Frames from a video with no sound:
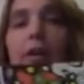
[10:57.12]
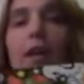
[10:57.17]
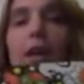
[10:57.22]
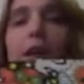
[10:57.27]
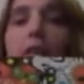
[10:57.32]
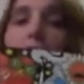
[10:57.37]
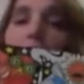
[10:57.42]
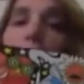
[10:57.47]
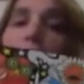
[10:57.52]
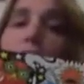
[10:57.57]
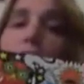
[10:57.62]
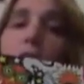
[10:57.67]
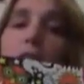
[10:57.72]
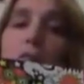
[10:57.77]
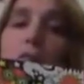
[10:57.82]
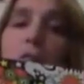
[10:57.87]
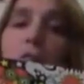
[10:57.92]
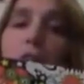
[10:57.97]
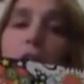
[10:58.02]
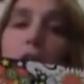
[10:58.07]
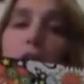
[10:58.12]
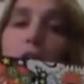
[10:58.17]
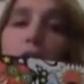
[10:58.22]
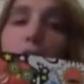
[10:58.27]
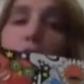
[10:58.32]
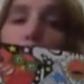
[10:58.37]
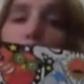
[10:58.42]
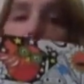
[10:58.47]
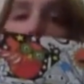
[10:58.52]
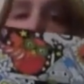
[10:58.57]
and there's
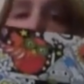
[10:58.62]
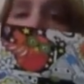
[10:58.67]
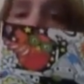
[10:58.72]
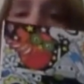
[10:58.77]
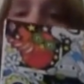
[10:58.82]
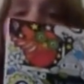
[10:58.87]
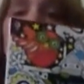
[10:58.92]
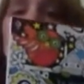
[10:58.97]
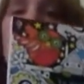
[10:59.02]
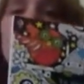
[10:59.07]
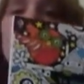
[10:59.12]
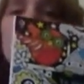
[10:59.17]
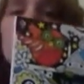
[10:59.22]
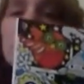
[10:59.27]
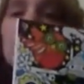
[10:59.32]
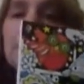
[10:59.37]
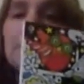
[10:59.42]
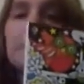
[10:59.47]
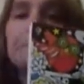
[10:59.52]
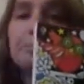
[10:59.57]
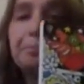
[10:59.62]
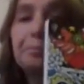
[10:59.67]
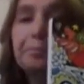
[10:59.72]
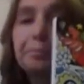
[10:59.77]
girls, boys, fashion,